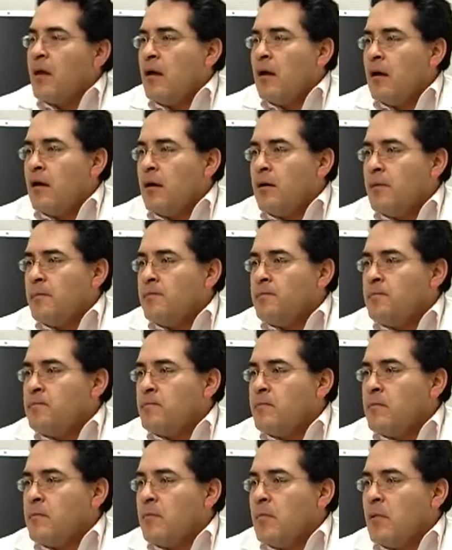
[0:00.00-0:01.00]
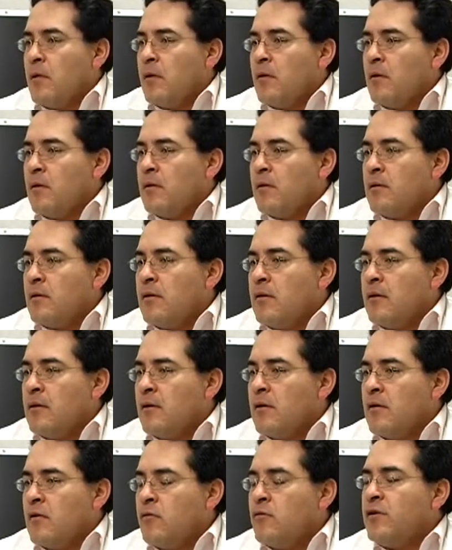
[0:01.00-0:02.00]
Um,
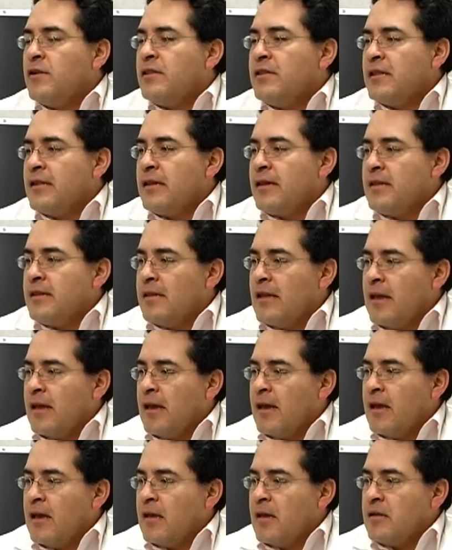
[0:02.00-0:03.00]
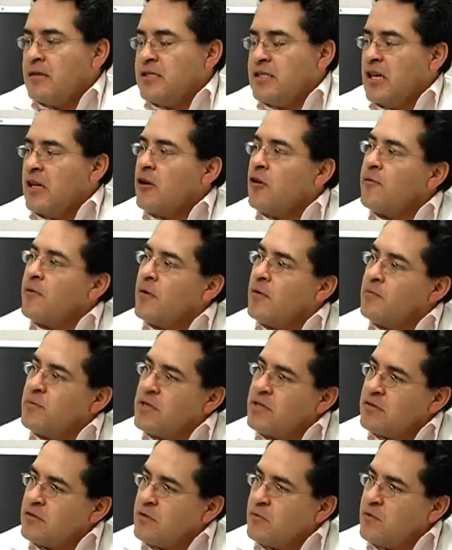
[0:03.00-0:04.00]
currently, the Joint
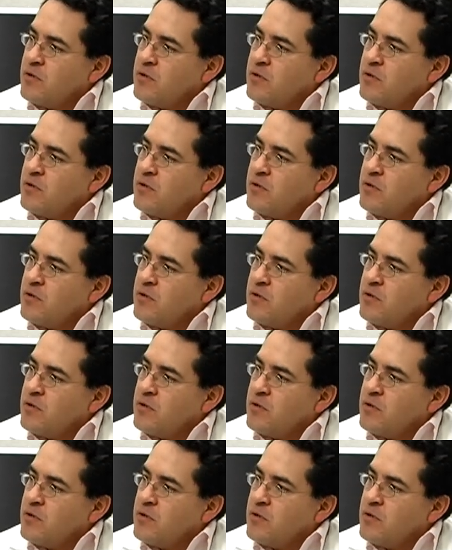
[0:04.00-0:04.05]
Commission,